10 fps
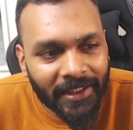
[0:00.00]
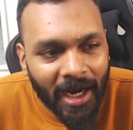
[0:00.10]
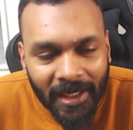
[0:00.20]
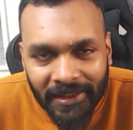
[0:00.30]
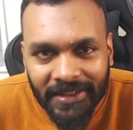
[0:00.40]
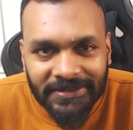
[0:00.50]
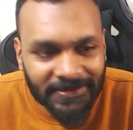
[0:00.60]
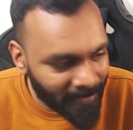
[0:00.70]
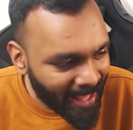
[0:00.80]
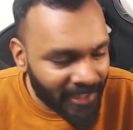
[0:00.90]
Honey is
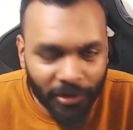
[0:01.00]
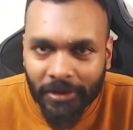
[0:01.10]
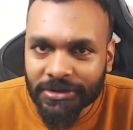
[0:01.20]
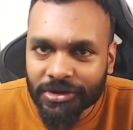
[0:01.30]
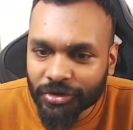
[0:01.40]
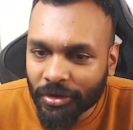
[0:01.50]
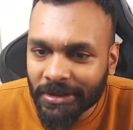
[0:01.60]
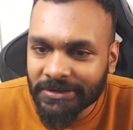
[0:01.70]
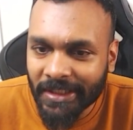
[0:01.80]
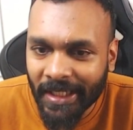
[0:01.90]
plant origin
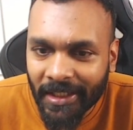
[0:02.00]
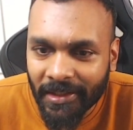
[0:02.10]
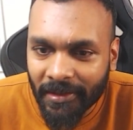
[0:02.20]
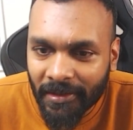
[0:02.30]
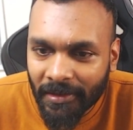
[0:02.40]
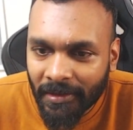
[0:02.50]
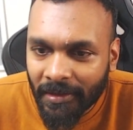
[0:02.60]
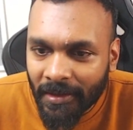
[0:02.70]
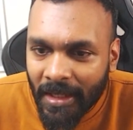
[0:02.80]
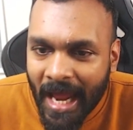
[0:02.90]
sugars again
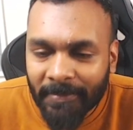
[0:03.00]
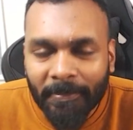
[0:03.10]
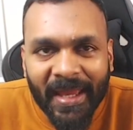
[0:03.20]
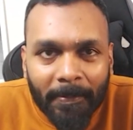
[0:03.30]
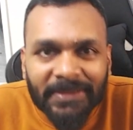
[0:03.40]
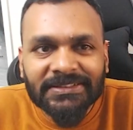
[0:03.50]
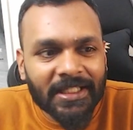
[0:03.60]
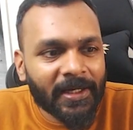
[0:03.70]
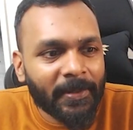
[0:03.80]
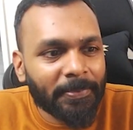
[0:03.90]
maple syrup. And maple
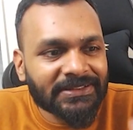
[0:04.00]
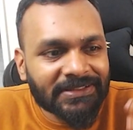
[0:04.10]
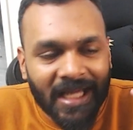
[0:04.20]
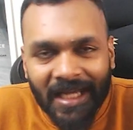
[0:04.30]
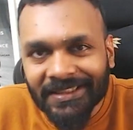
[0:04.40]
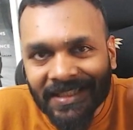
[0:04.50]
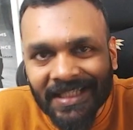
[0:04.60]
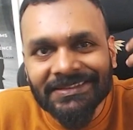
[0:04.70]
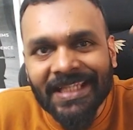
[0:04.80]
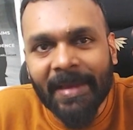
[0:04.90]
syrup is
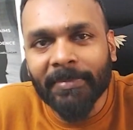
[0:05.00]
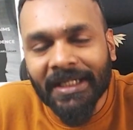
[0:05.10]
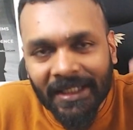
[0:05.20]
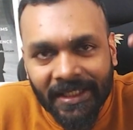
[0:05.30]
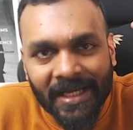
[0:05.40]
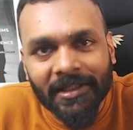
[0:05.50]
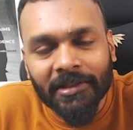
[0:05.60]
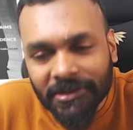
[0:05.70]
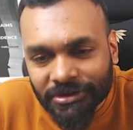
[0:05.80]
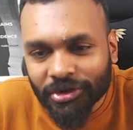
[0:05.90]
it's chemically
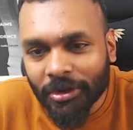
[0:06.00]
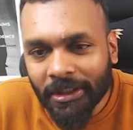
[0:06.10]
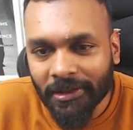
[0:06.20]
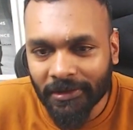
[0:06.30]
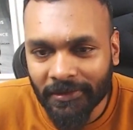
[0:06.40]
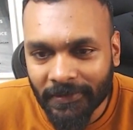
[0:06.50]
another sugar.